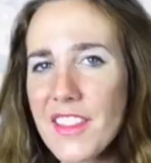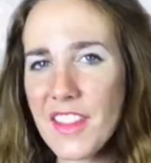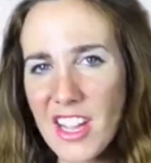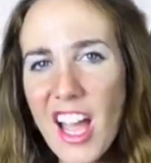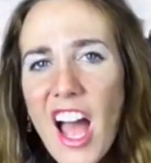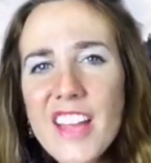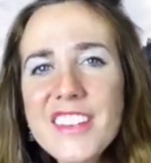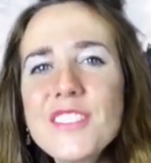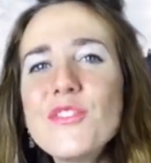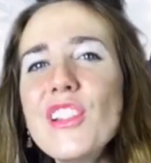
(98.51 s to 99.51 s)
The
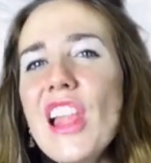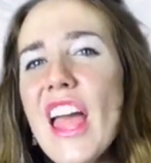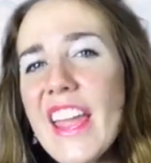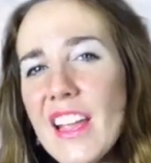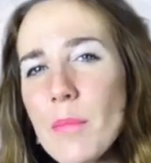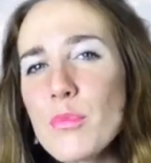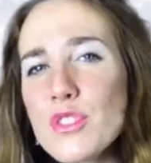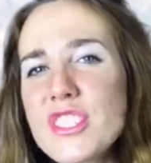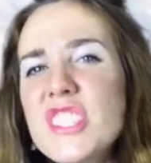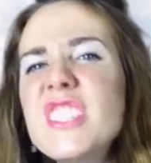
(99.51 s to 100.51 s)
kind of lake a
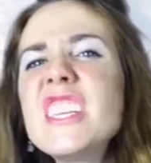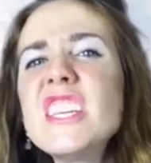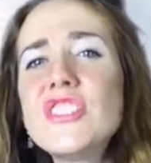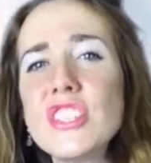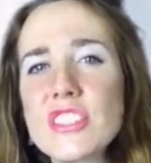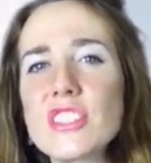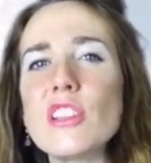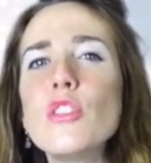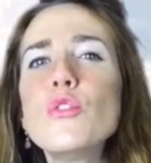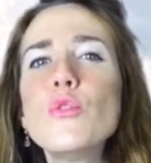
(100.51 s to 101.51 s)
prestigious
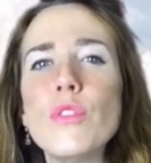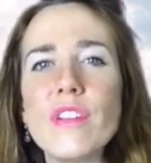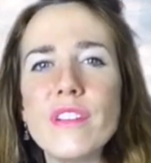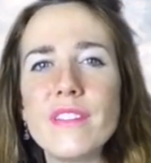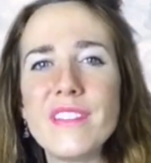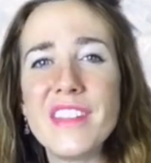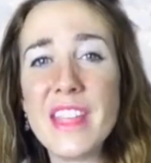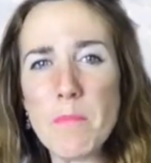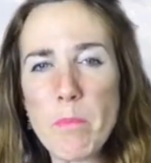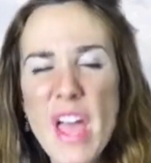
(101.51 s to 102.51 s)
loon
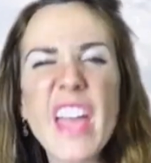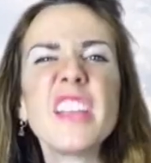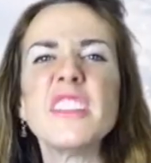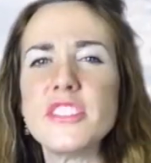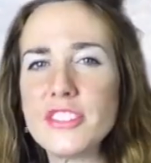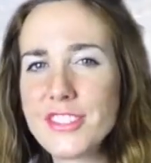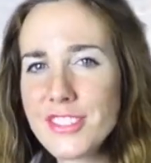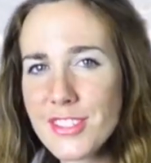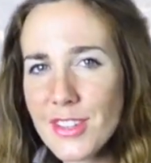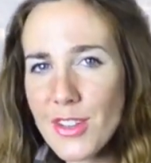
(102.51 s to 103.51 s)
named
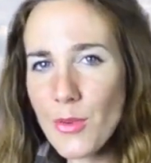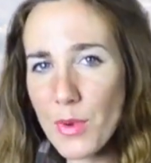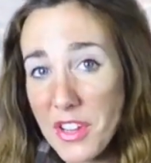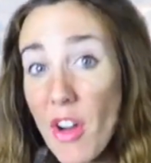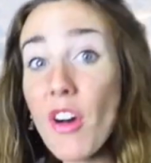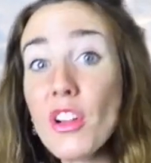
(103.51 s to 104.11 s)
Pegasus would call